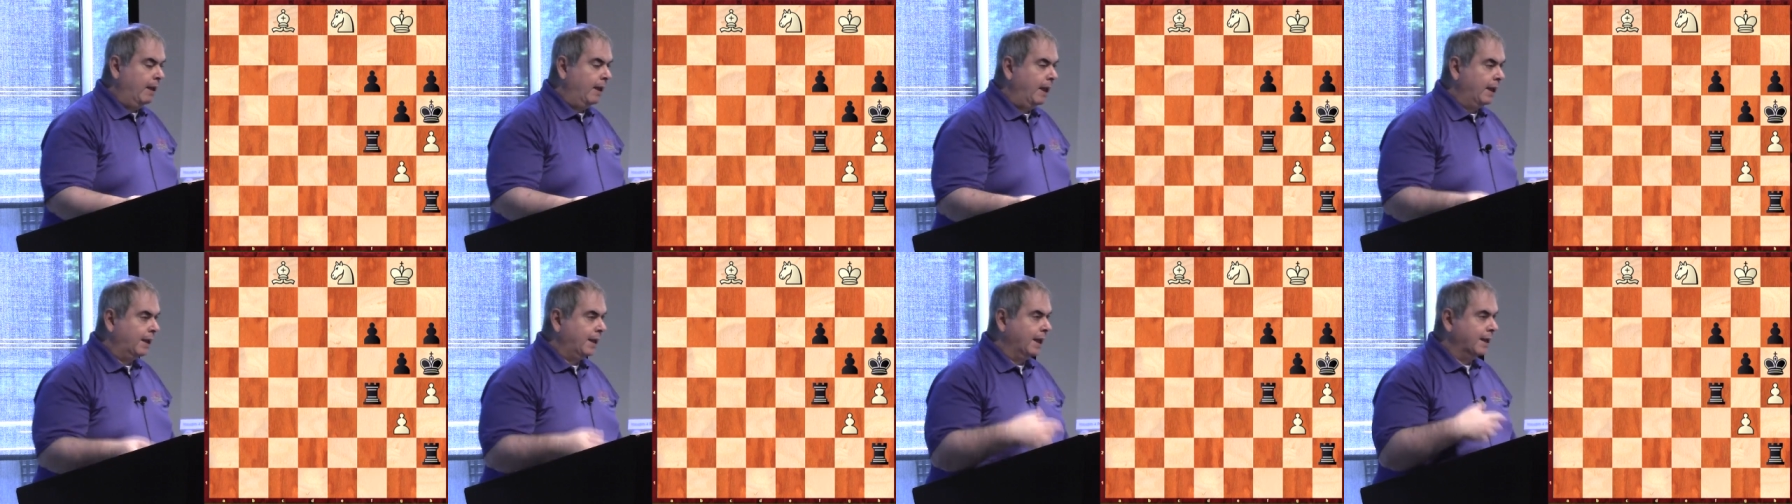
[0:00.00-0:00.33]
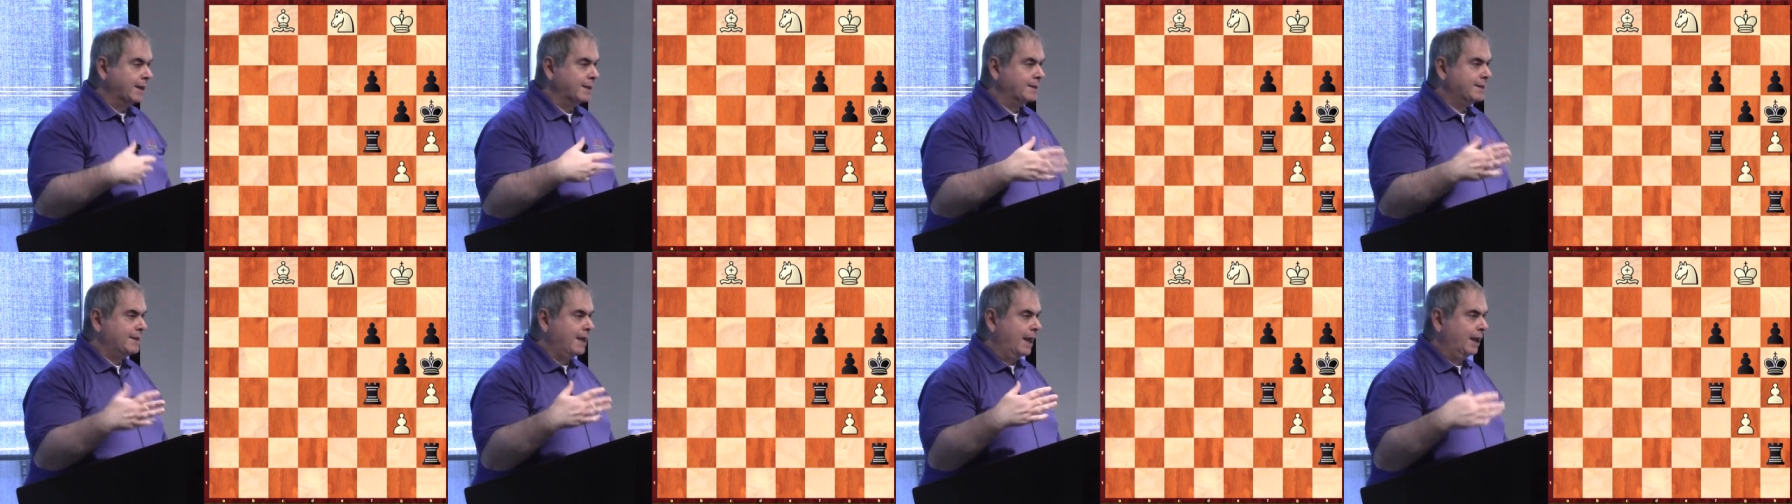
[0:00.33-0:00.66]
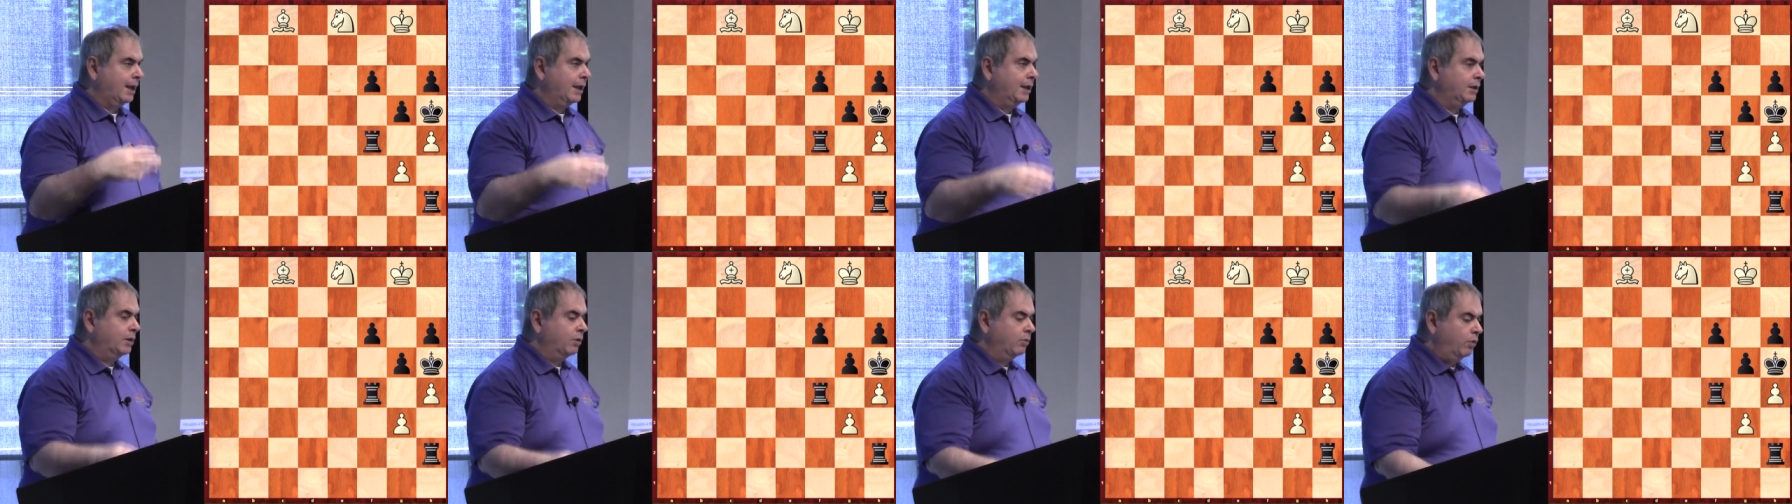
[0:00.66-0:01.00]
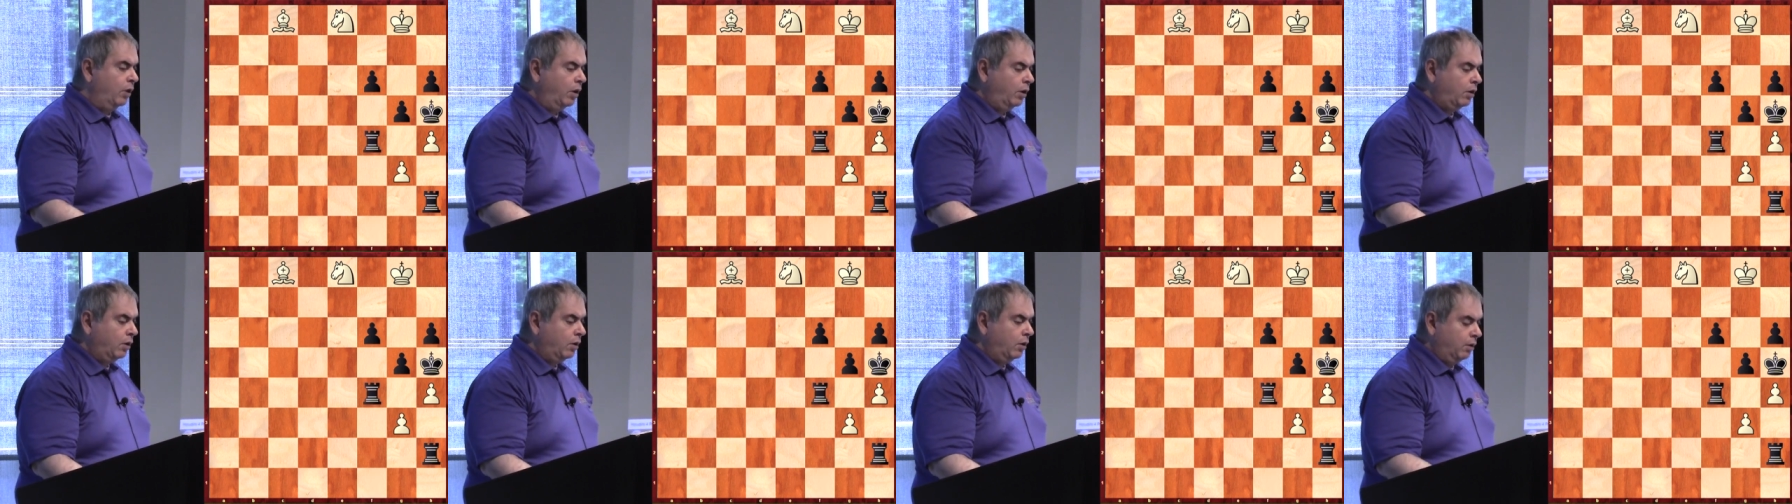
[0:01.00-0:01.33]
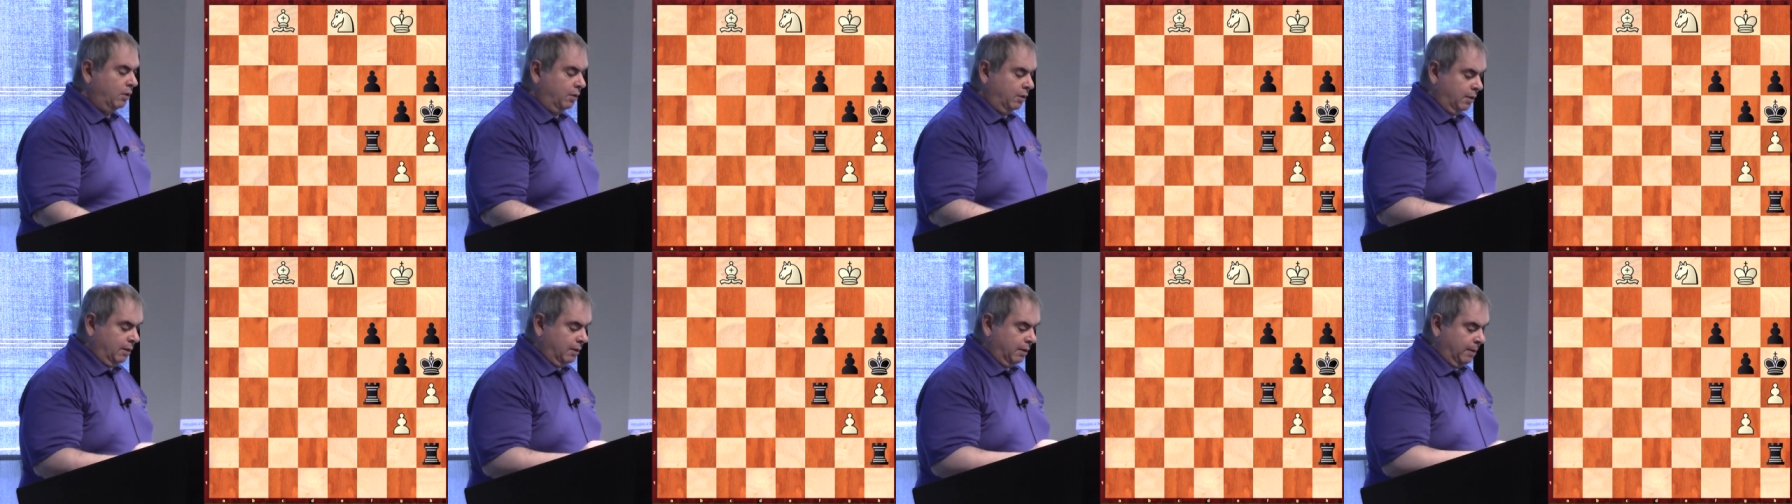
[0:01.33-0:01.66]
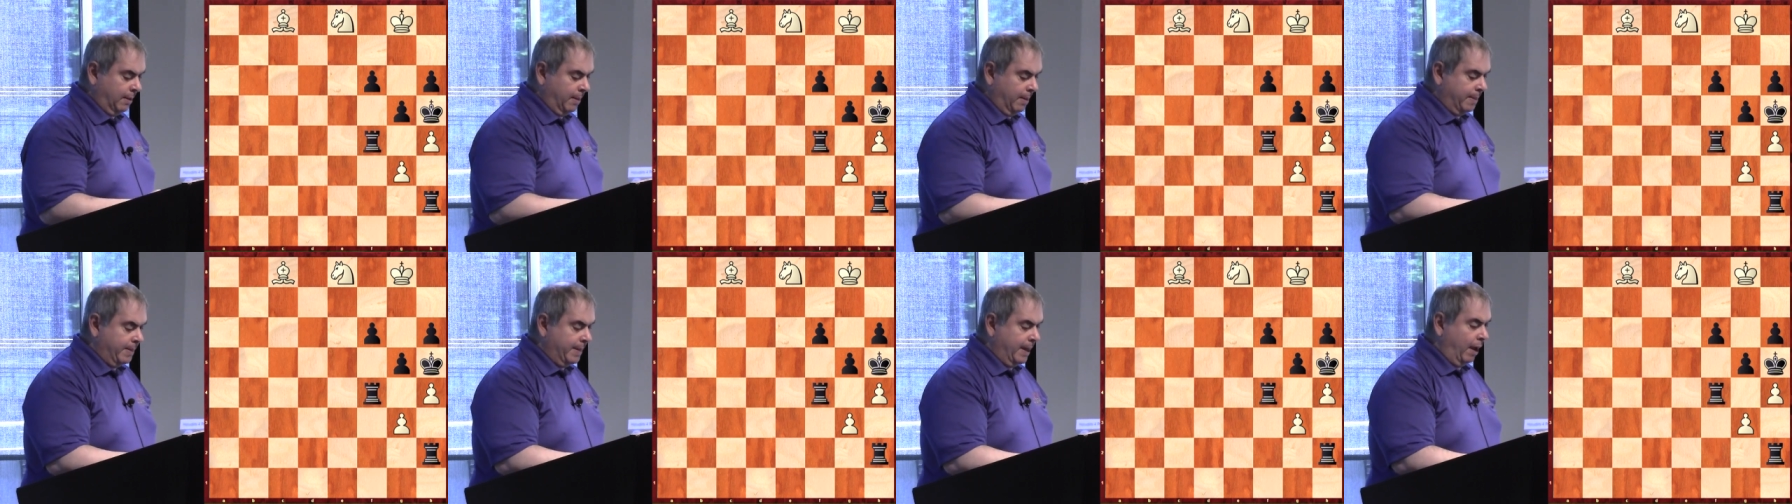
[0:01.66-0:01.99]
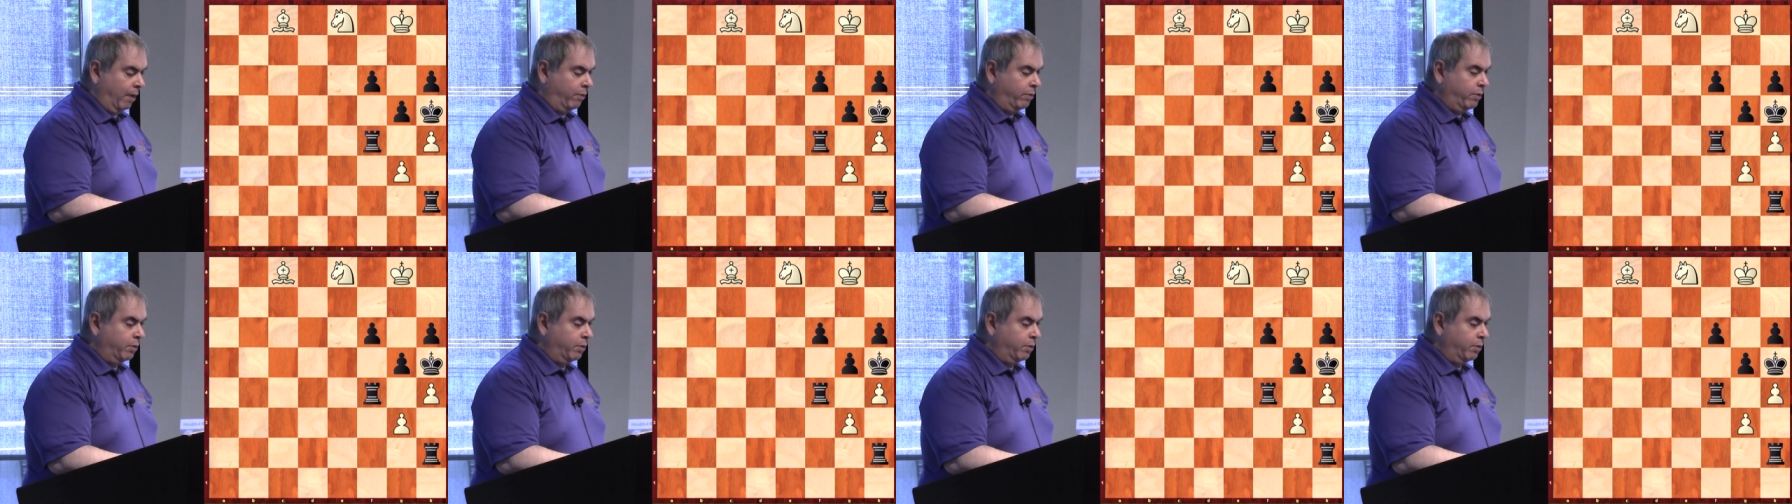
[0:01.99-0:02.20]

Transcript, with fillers: Again, sacking the rook. Now